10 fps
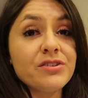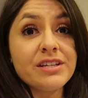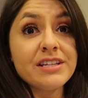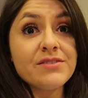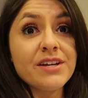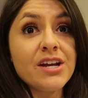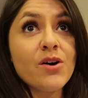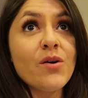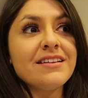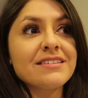you see this
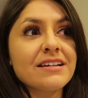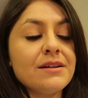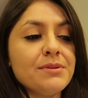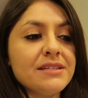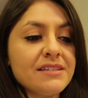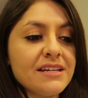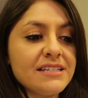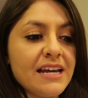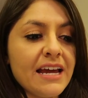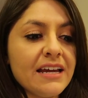video, it's gonna be
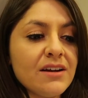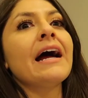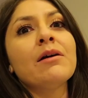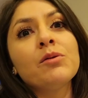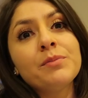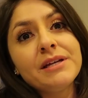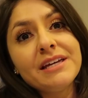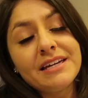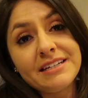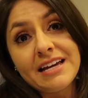Sunday. I will be
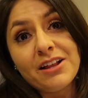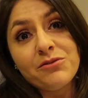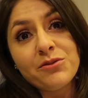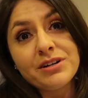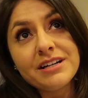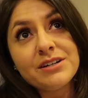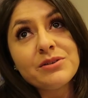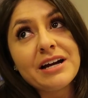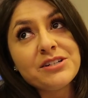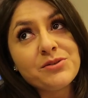in California.
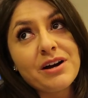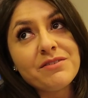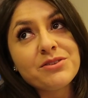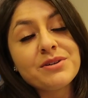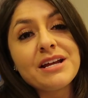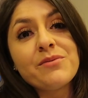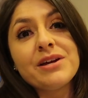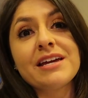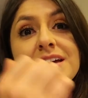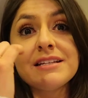I do have a 3-day
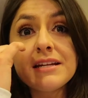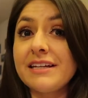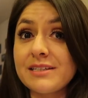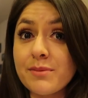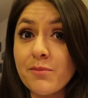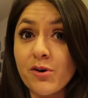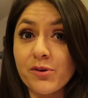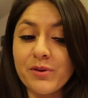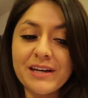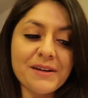weekend. It is
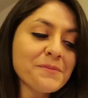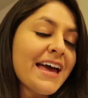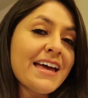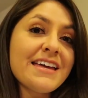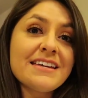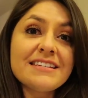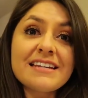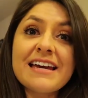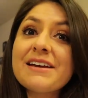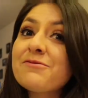Memorial weekend. And
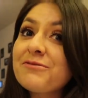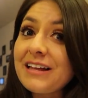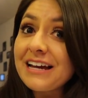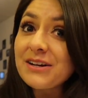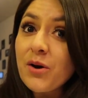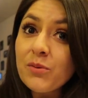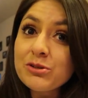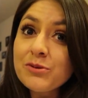I am flying home